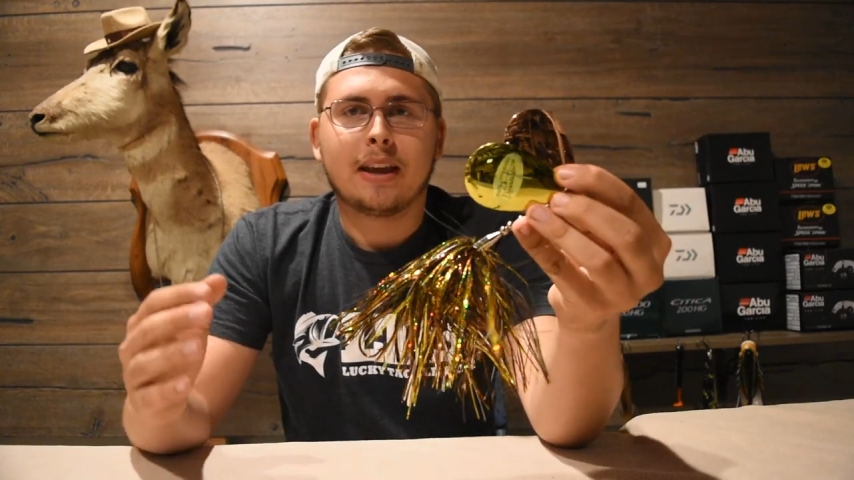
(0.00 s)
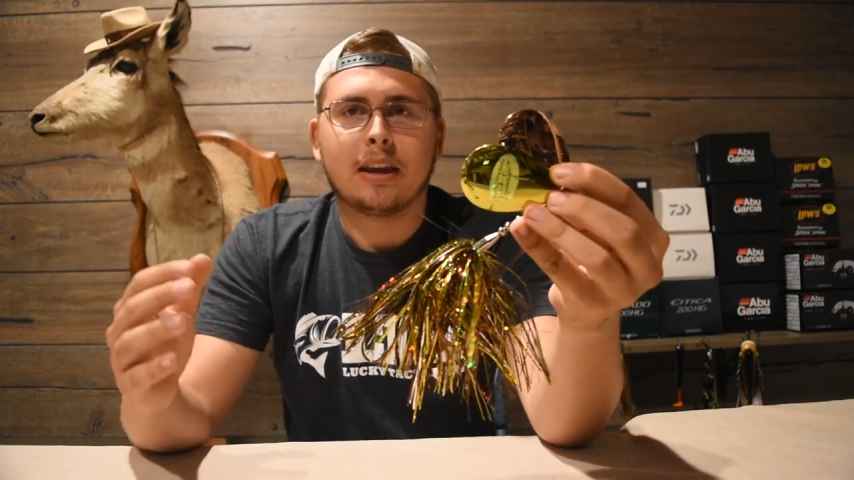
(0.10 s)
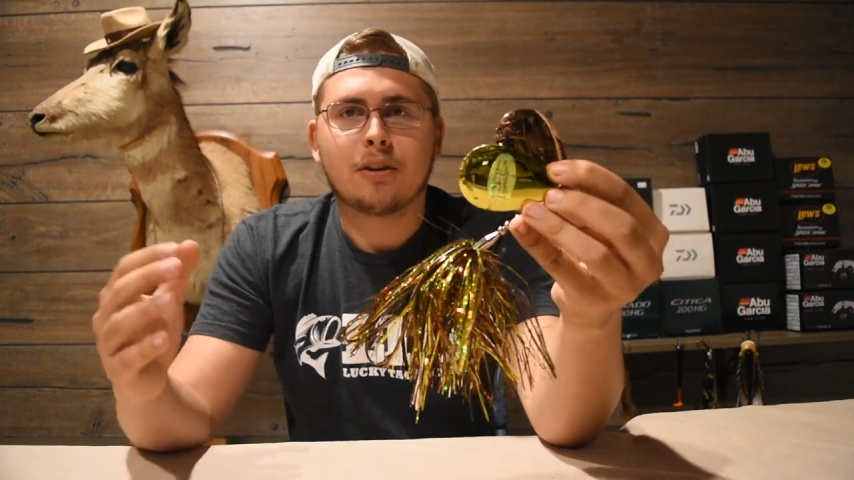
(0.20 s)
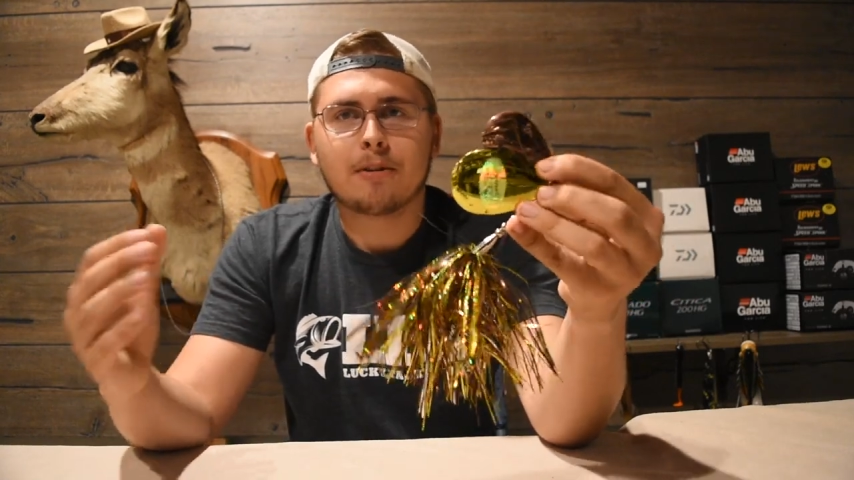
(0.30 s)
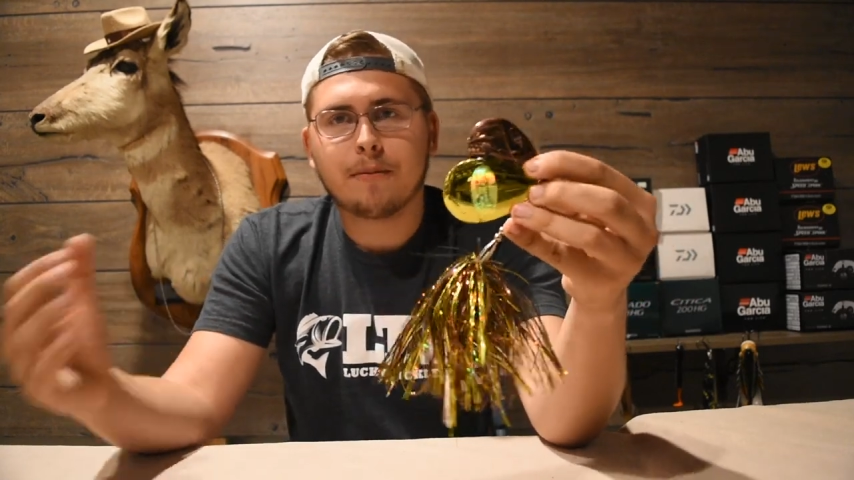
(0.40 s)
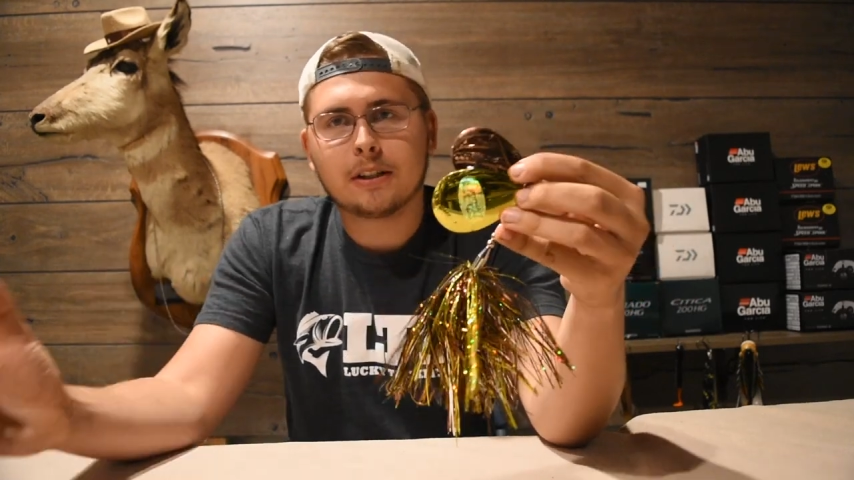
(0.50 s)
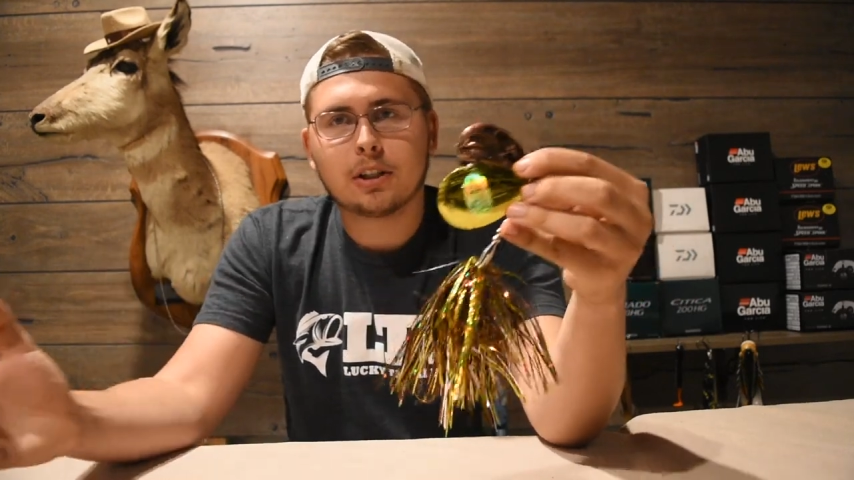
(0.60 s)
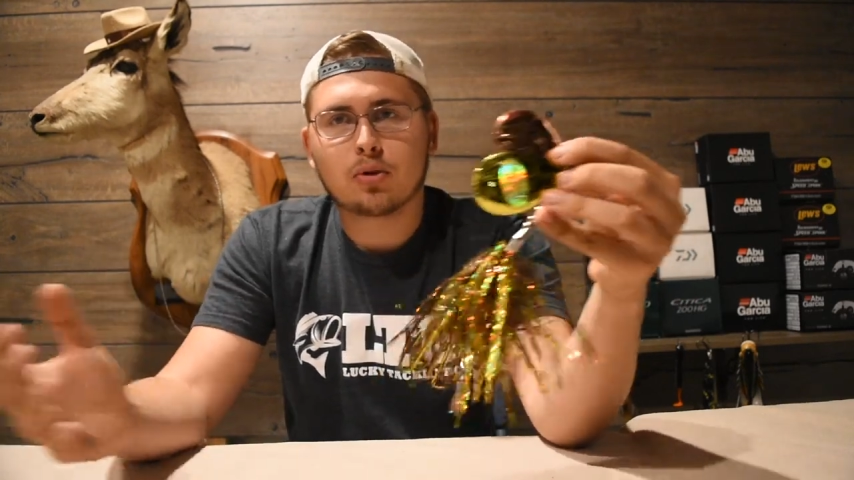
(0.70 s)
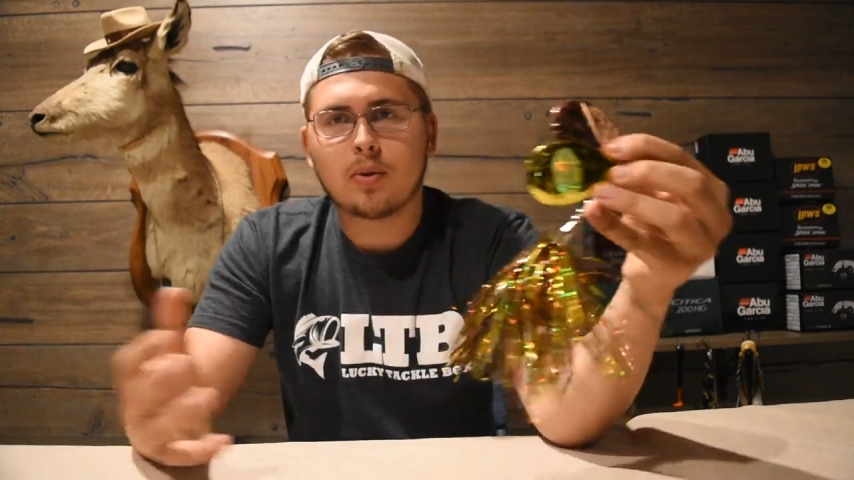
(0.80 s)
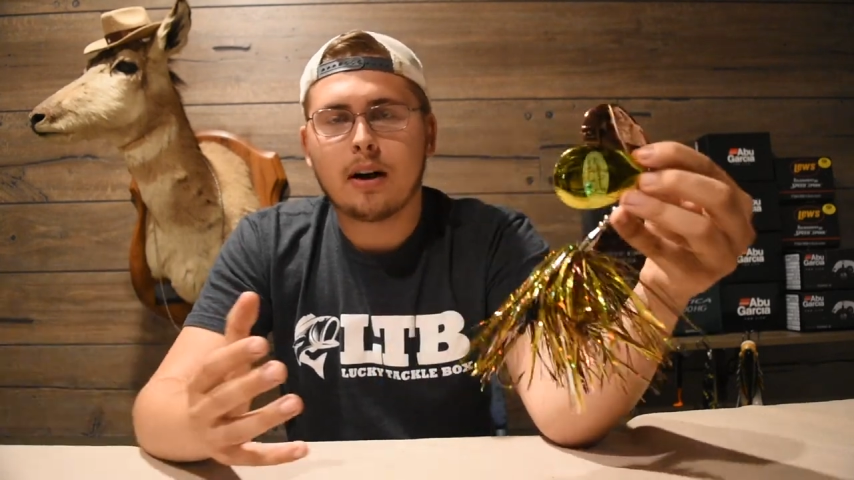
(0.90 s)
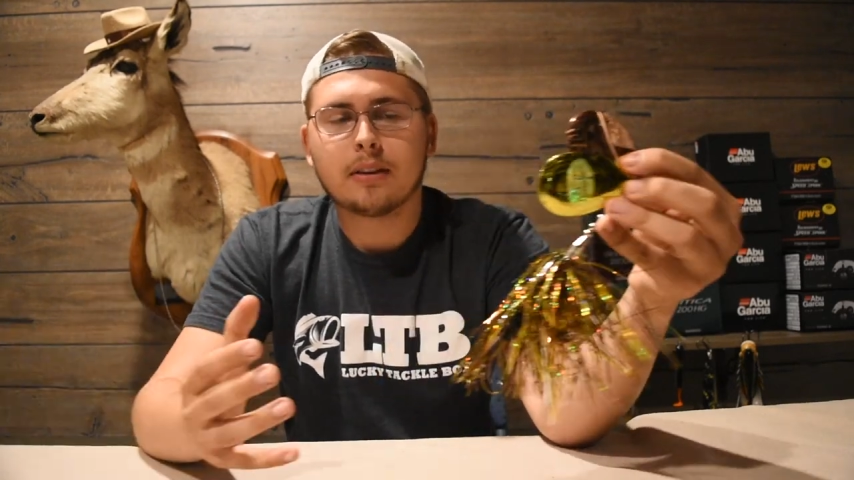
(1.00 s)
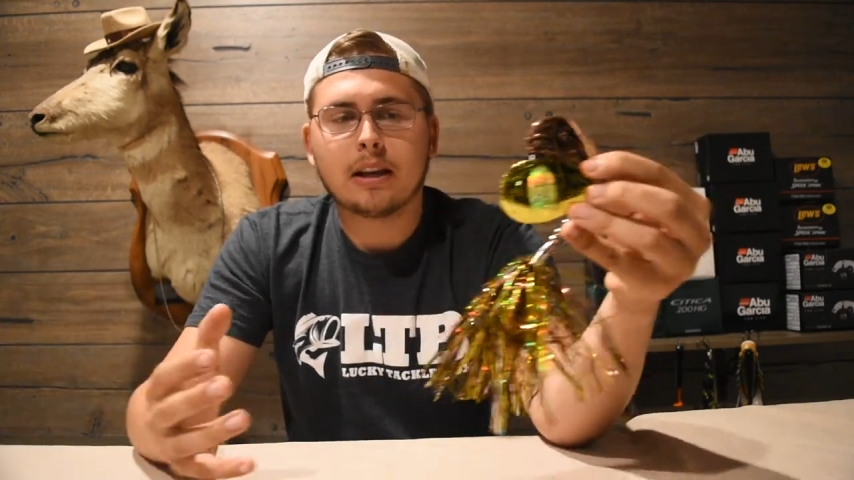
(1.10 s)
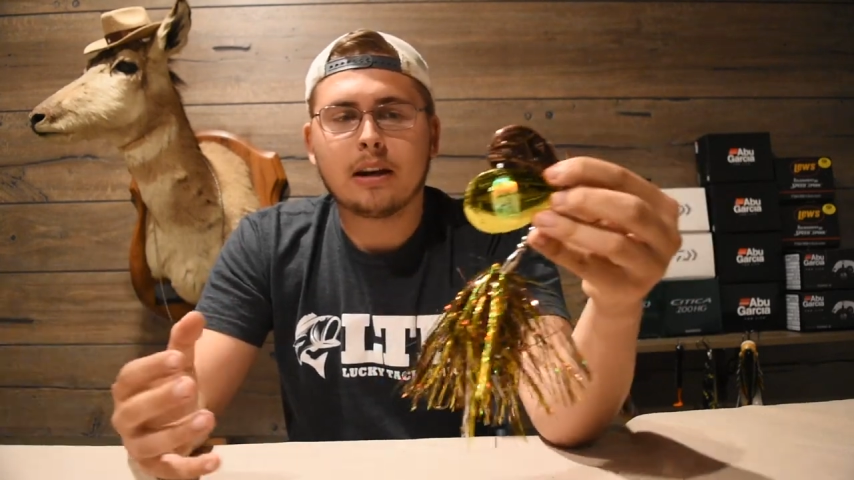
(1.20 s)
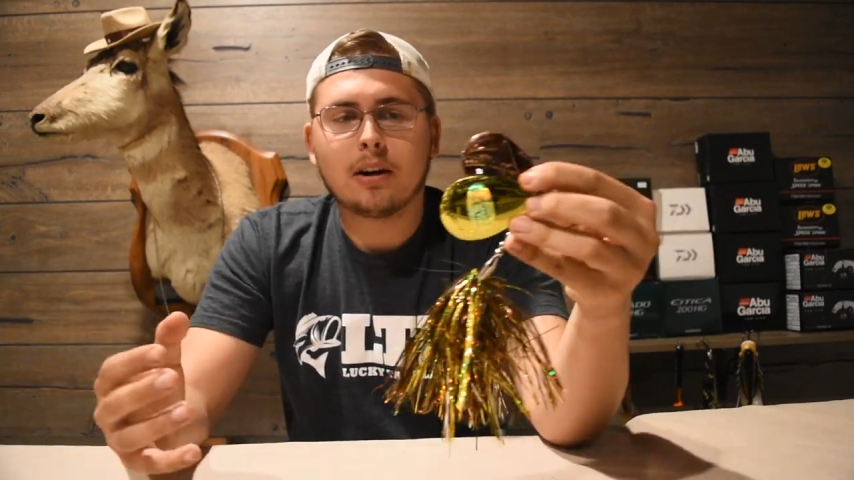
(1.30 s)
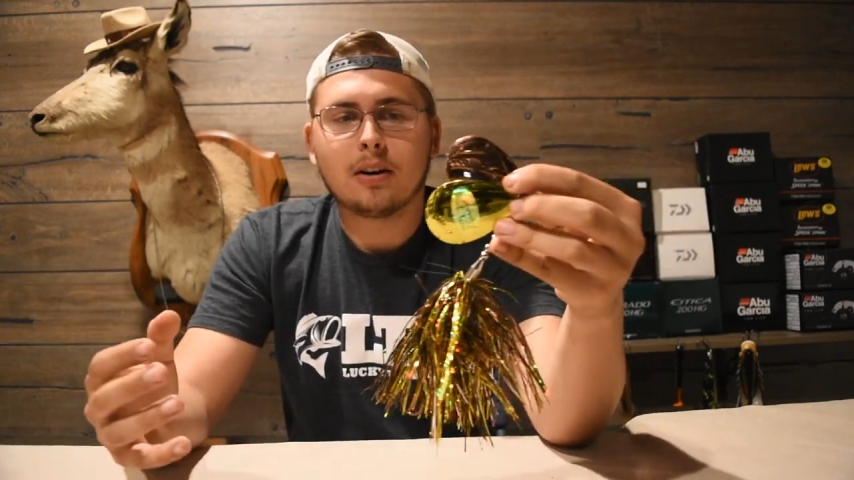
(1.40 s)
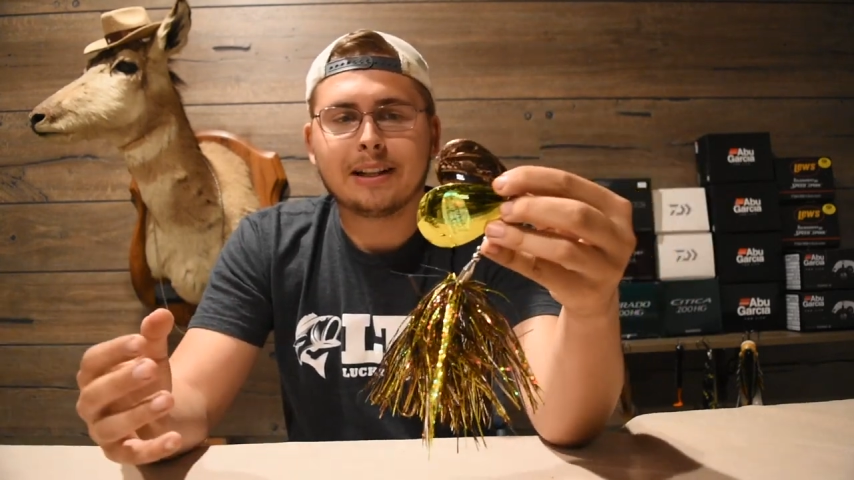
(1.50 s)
You can fish it throughout the year.